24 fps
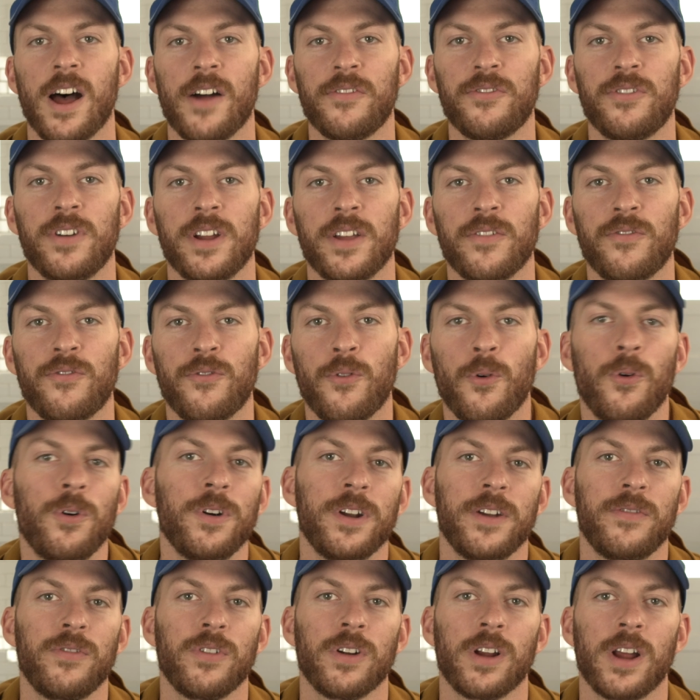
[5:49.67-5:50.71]
offering four
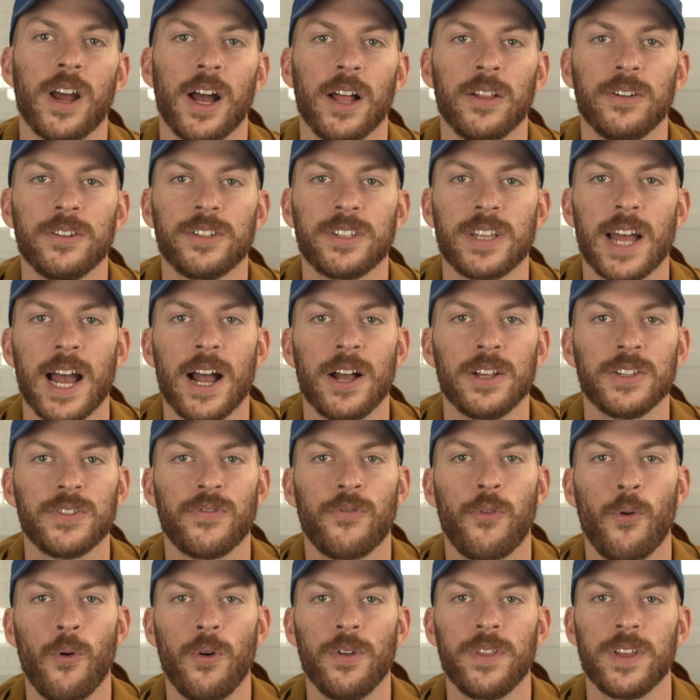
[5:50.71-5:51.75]
different color styles
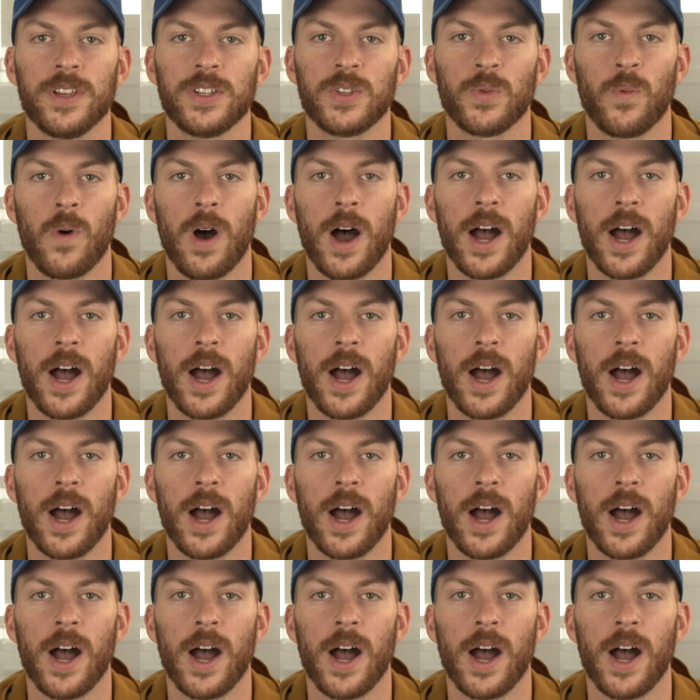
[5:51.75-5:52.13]
for this